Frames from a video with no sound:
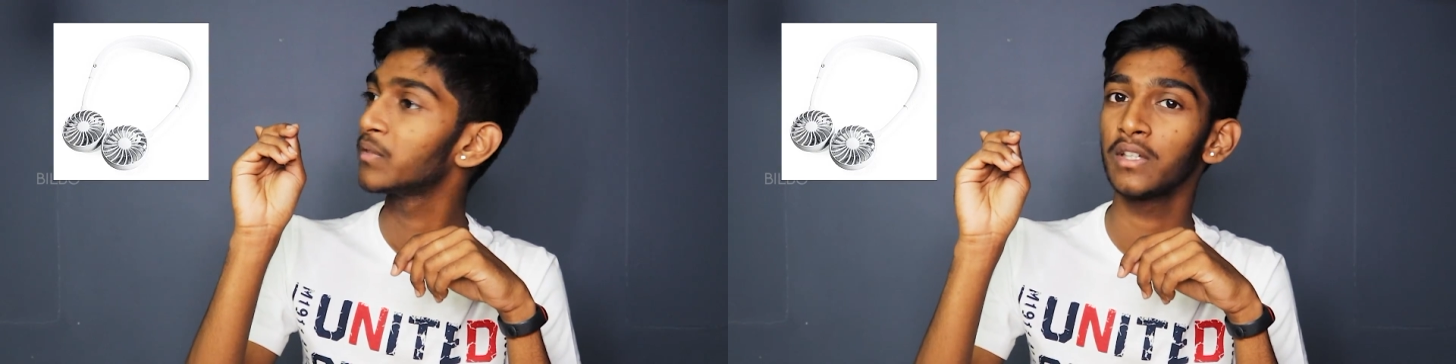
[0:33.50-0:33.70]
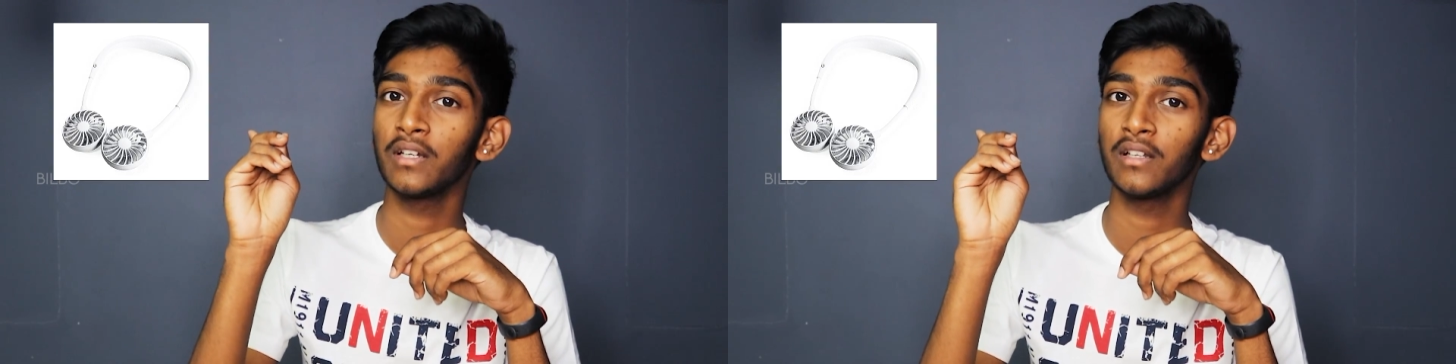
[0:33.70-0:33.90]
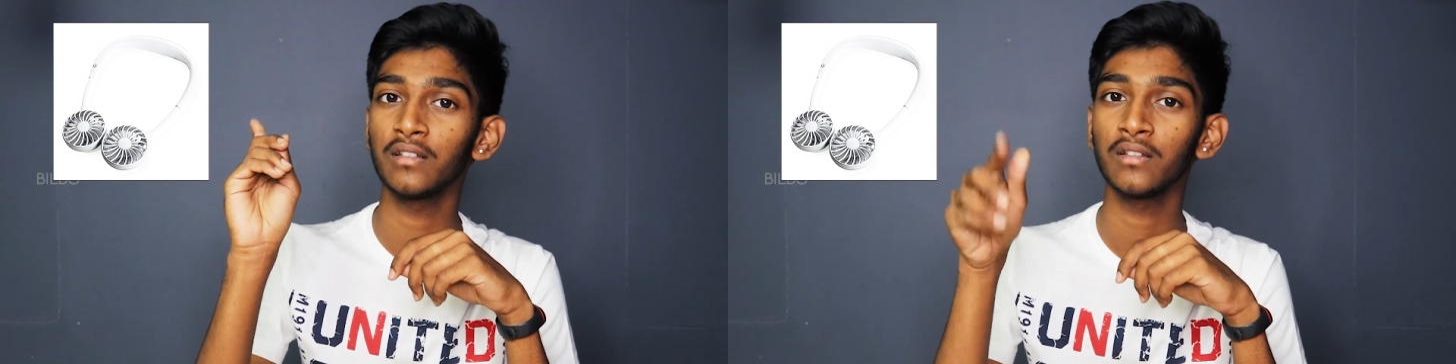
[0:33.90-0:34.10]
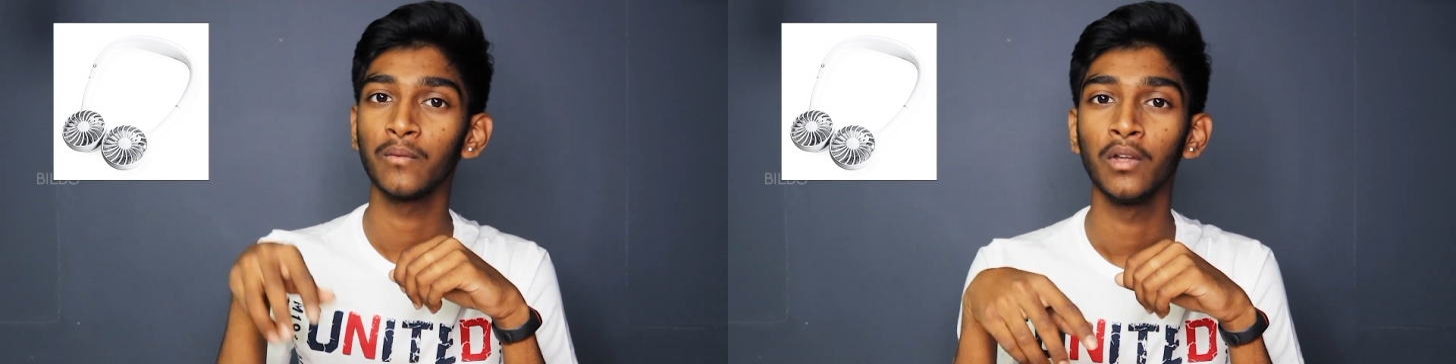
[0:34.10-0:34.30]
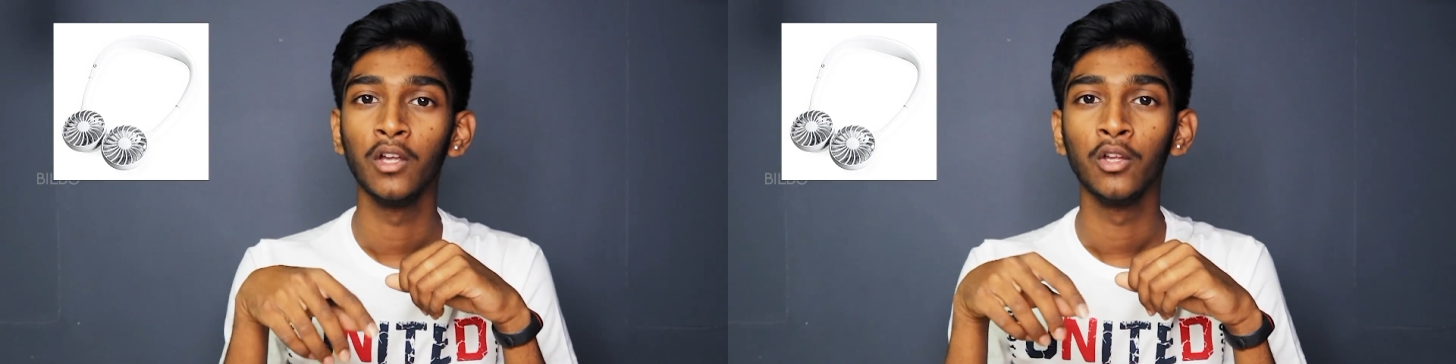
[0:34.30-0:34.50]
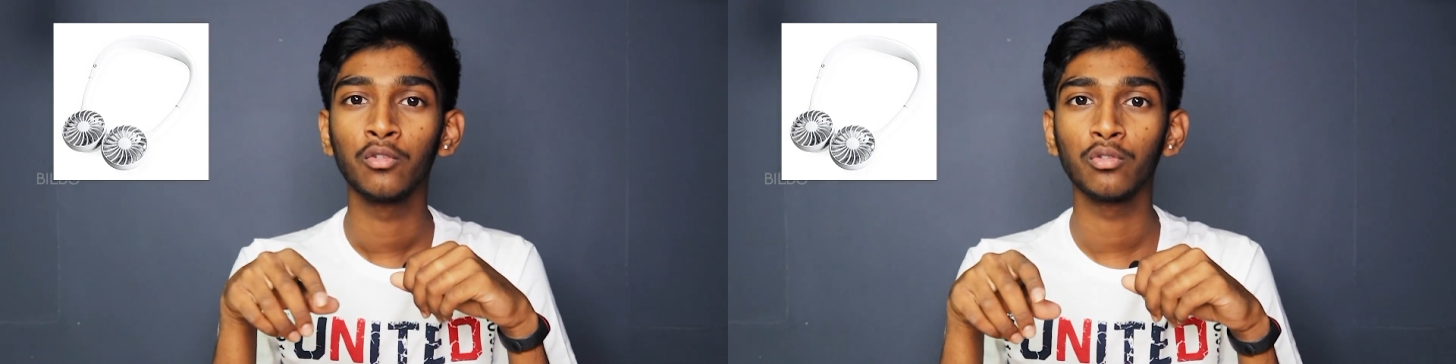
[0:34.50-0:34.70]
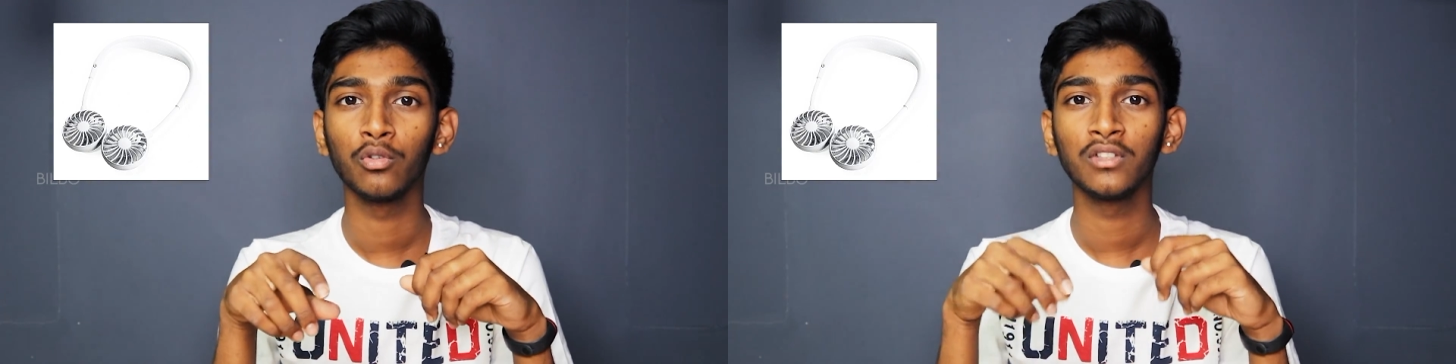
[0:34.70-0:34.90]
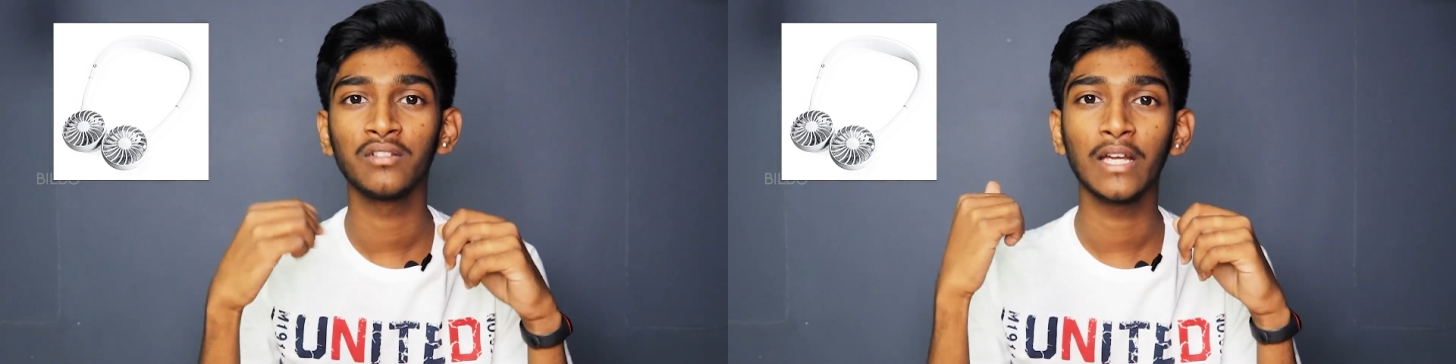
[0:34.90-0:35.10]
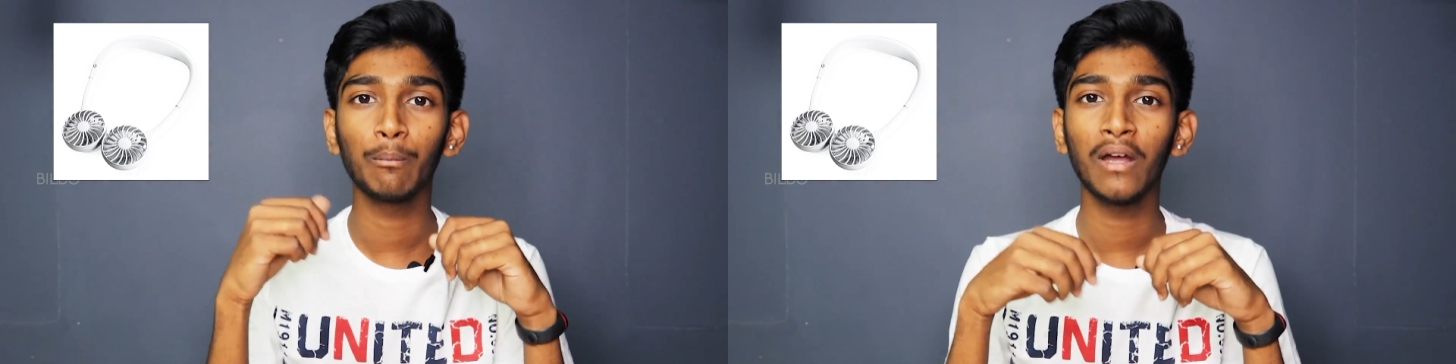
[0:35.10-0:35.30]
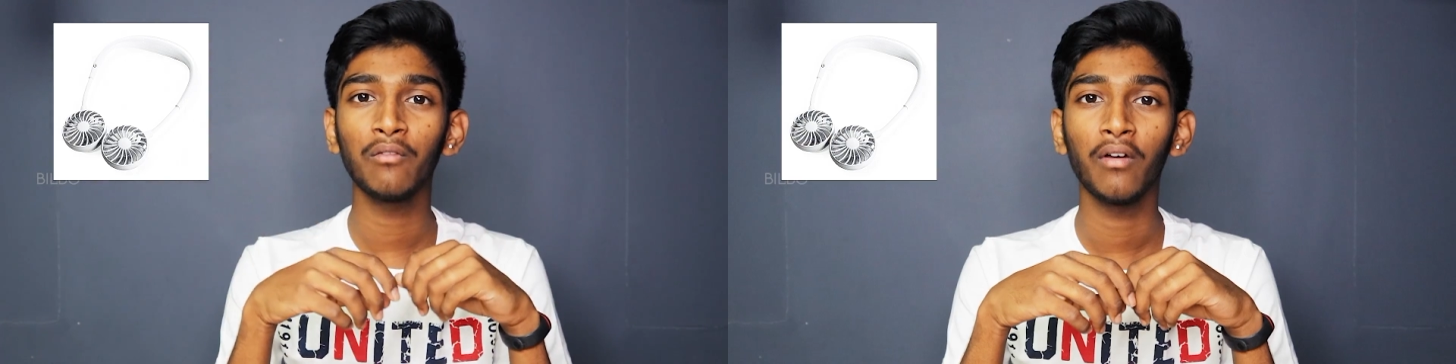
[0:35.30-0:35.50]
Here it is. So this neckband